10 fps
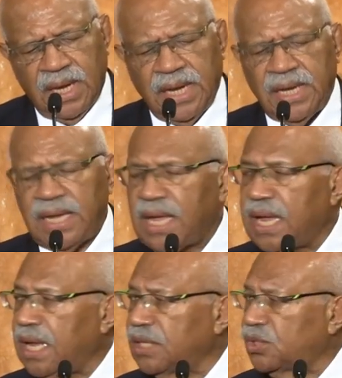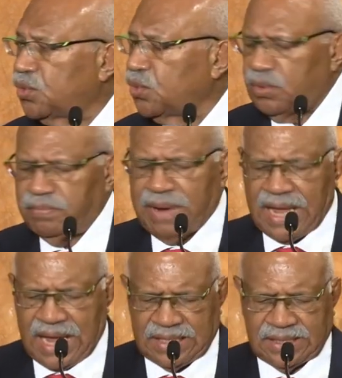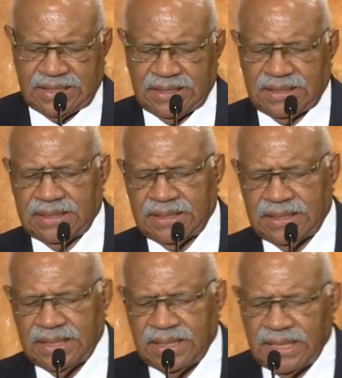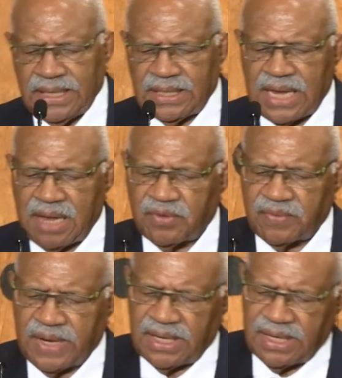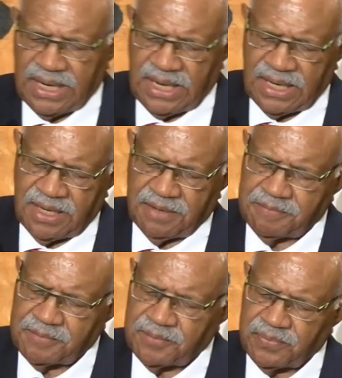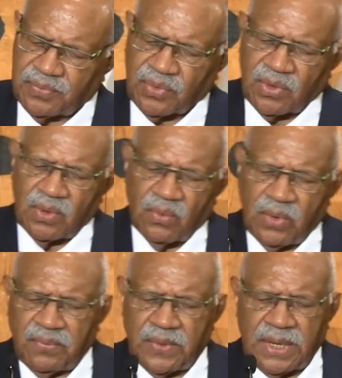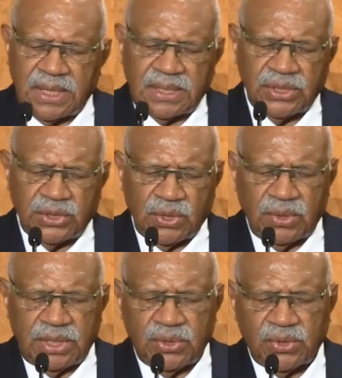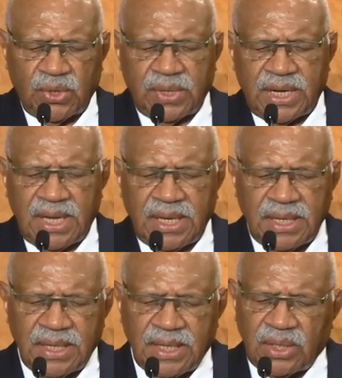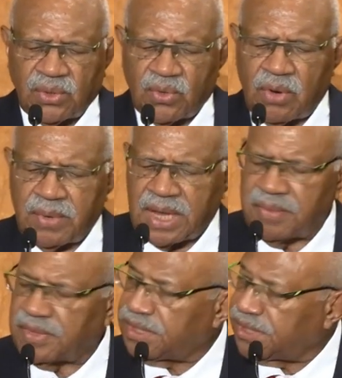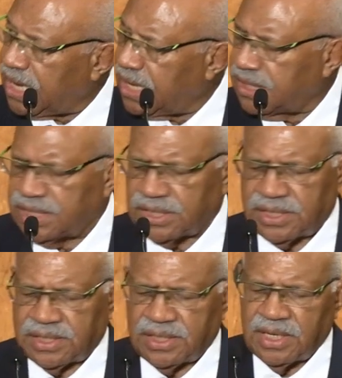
India has stood by us in times of great need. We've worked shoulder to shoulder to overcome the challenges